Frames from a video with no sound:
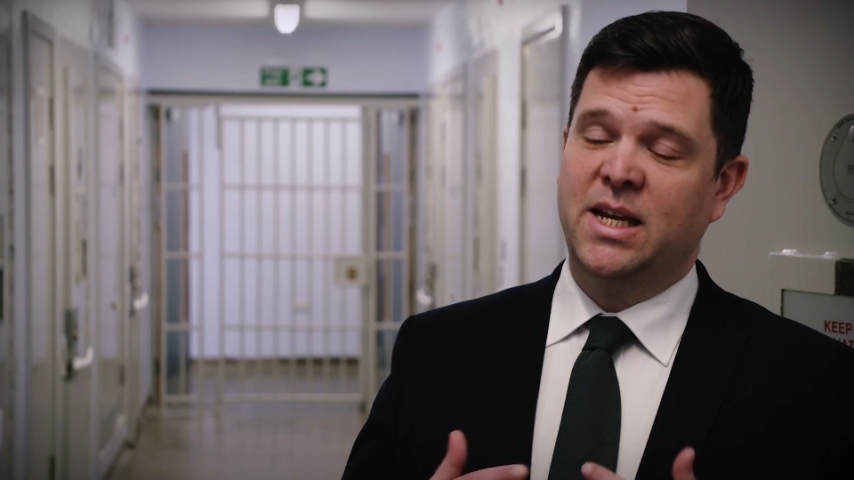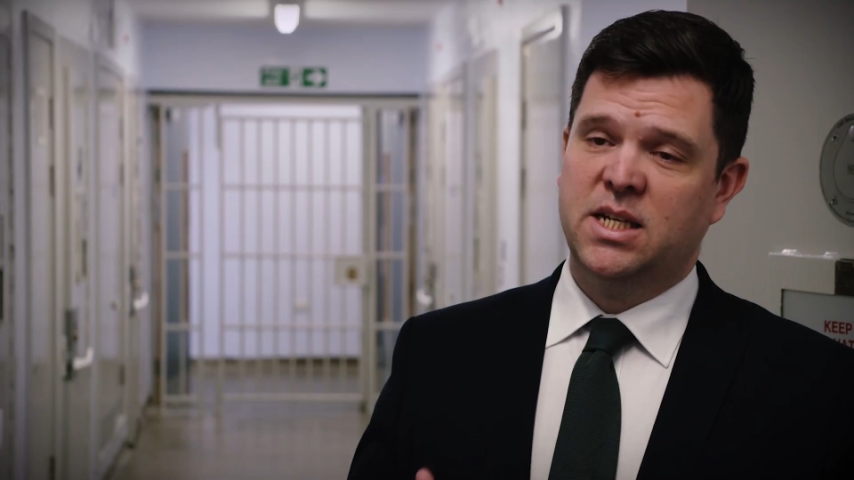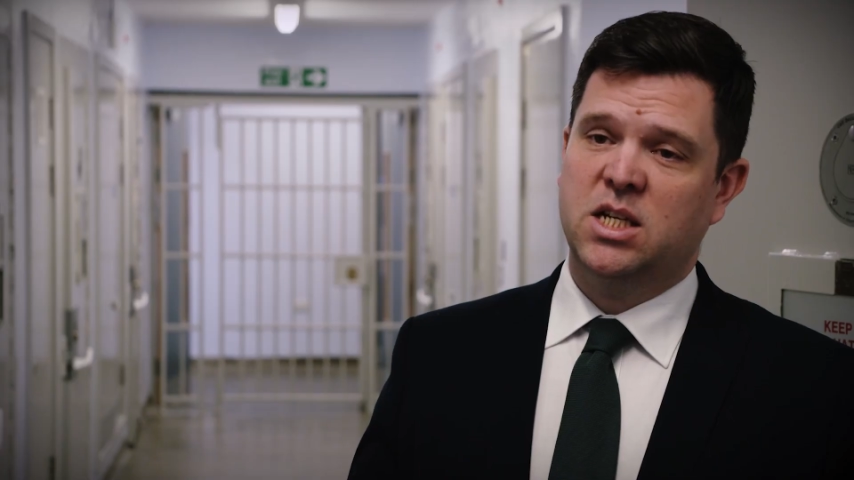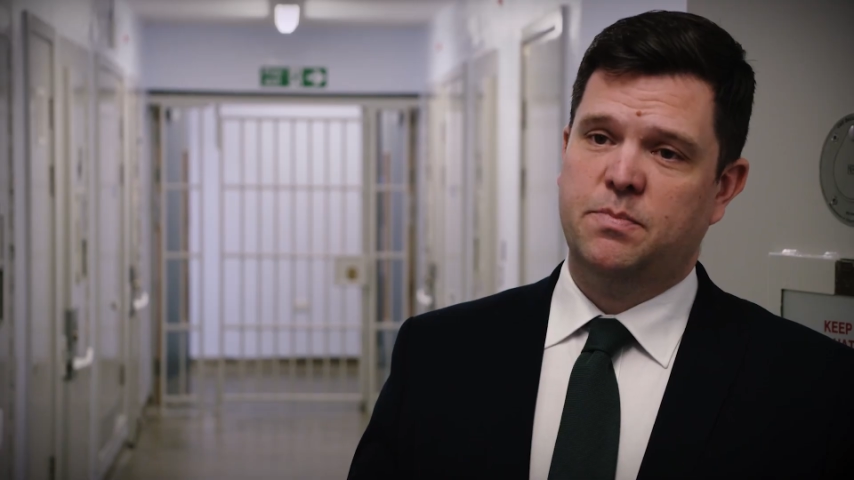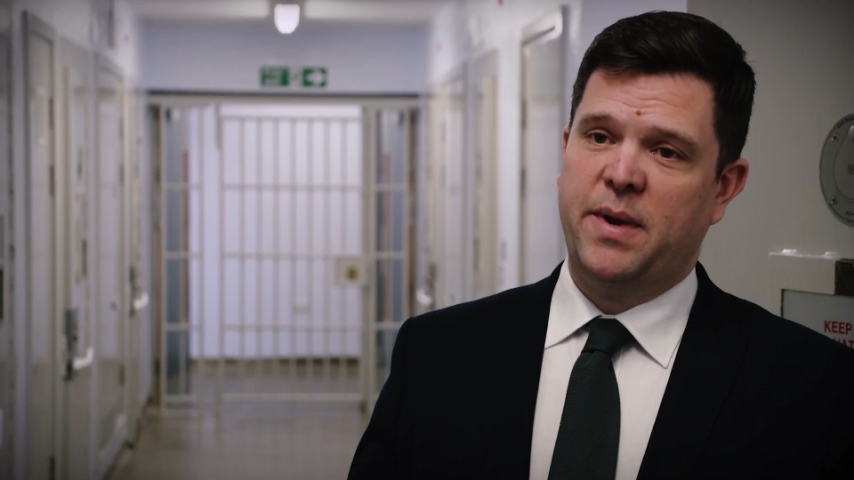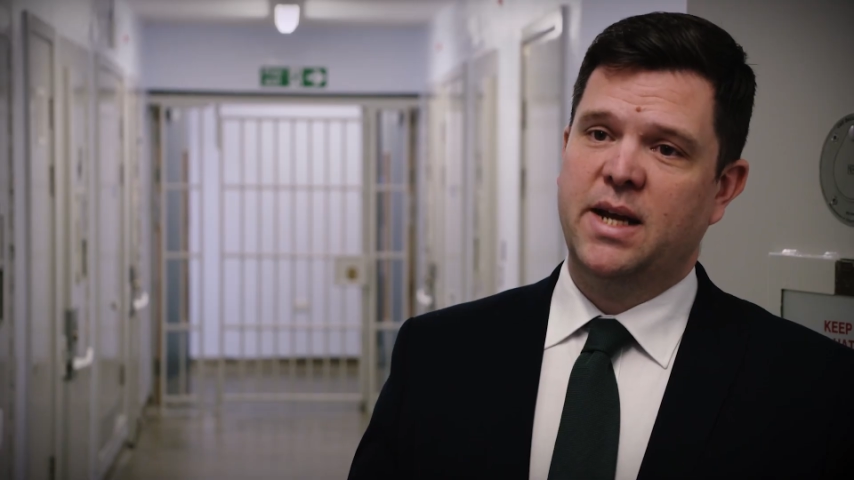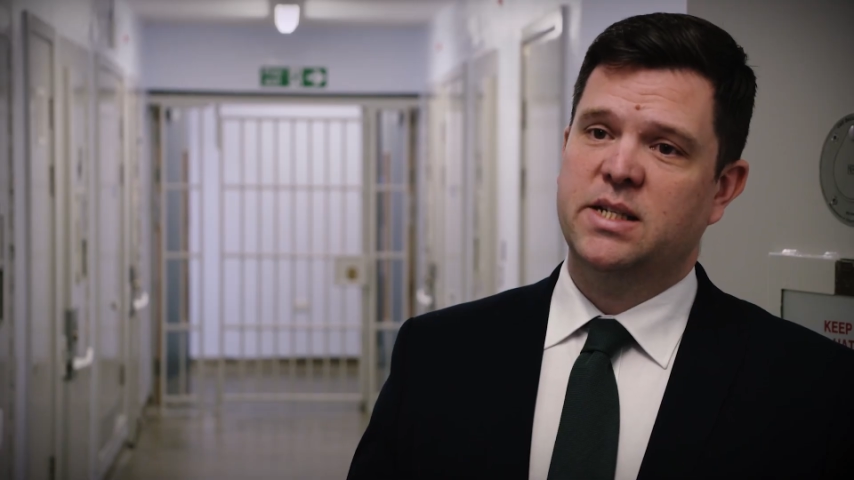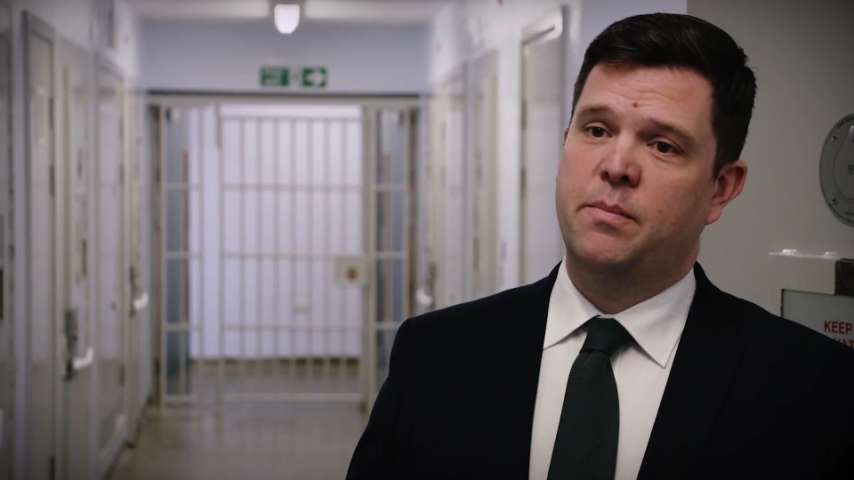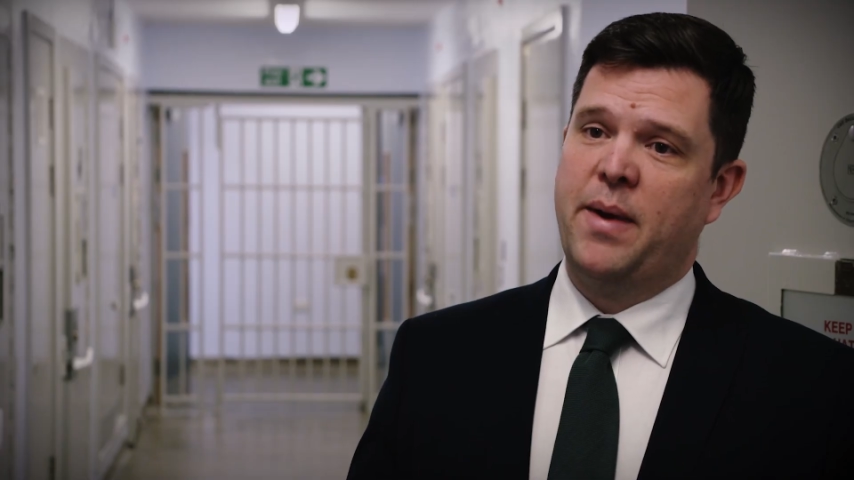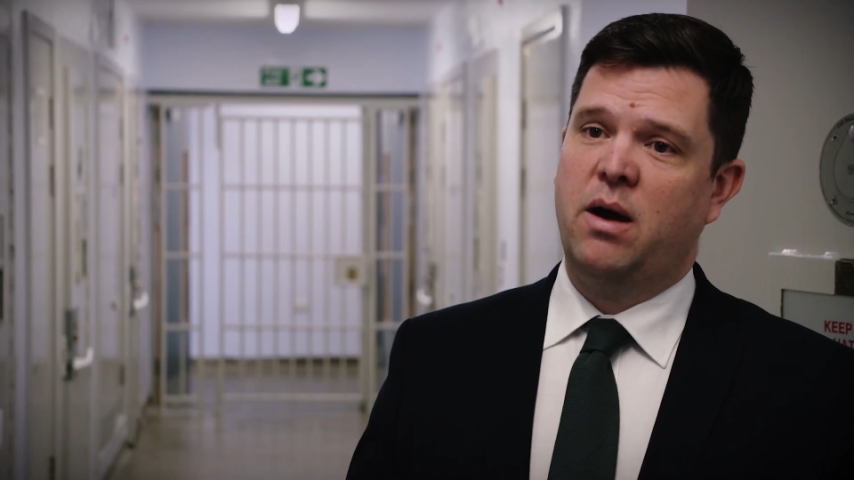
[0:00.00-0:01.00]
a suspect
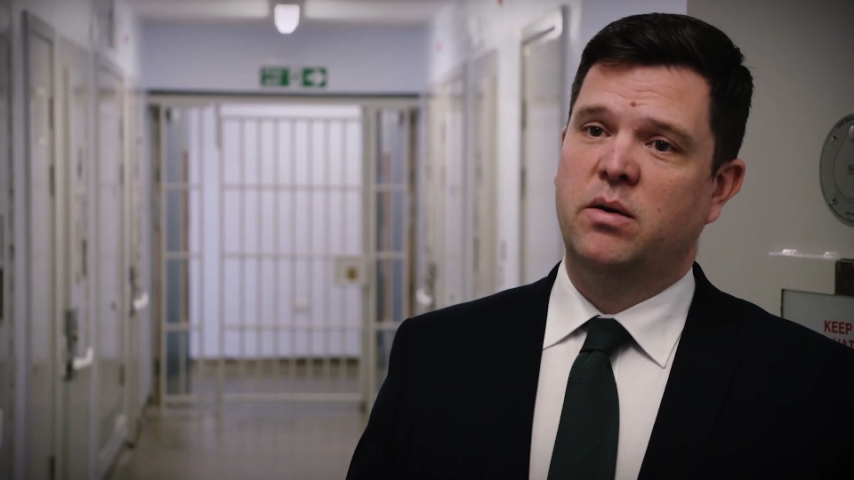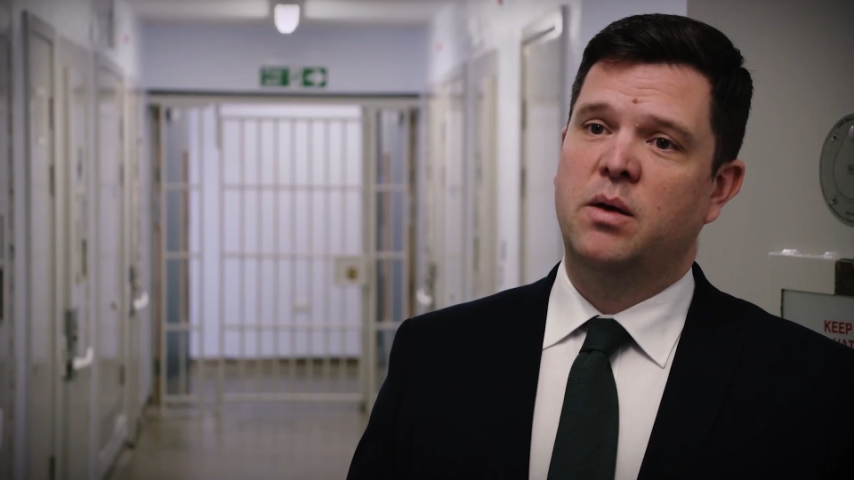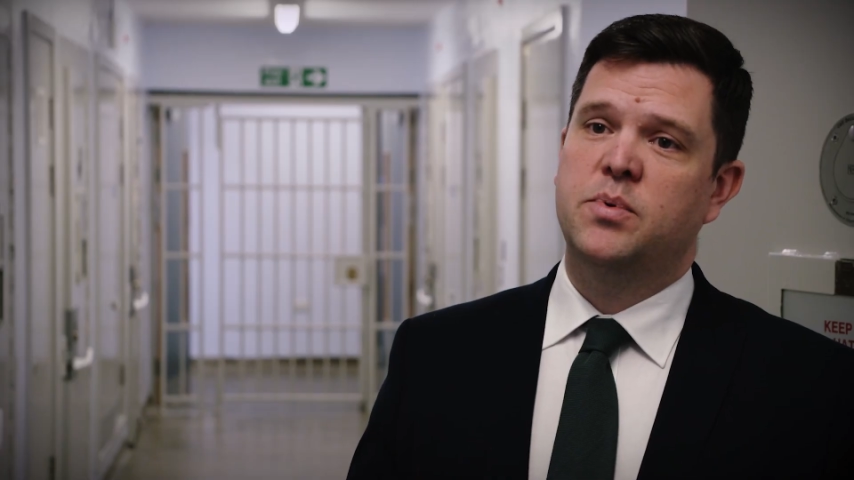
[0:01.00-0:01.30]
about a